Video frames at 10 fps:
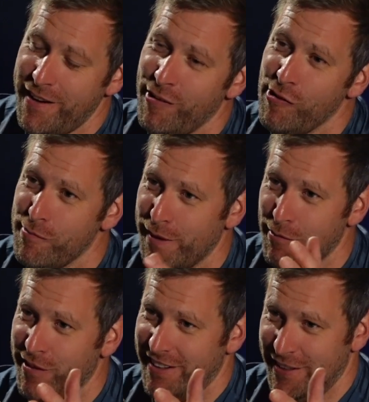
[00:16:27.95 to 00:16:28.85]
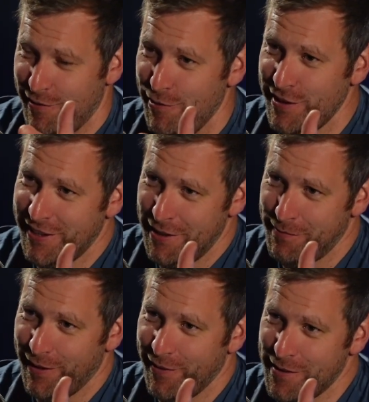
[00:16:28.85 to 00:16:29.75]
better hope they want to negotiate,
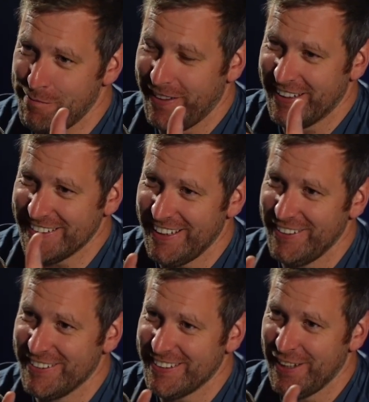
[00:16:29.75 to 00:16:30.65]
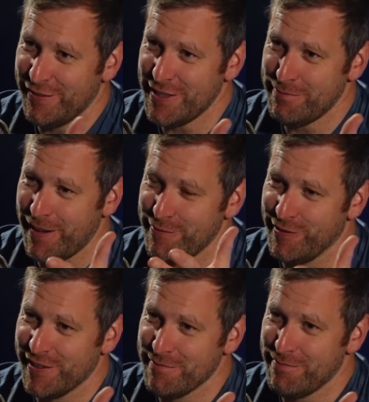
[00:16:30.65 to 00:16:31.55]
by the way, because like you say, you've just spent
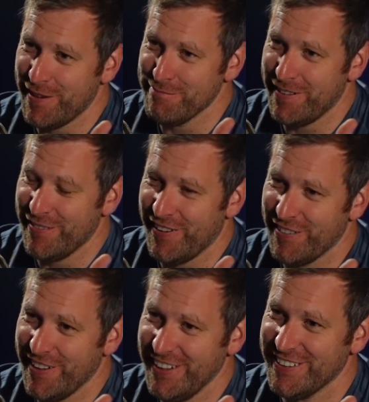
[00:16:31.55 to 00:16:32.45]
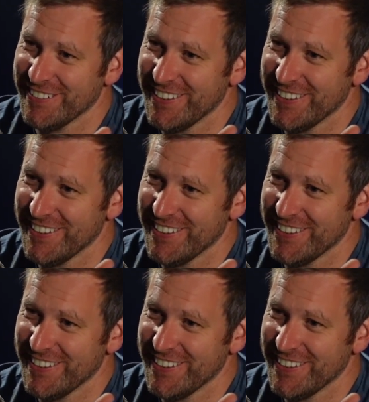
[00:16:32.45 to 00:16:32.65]
£400 per valuation.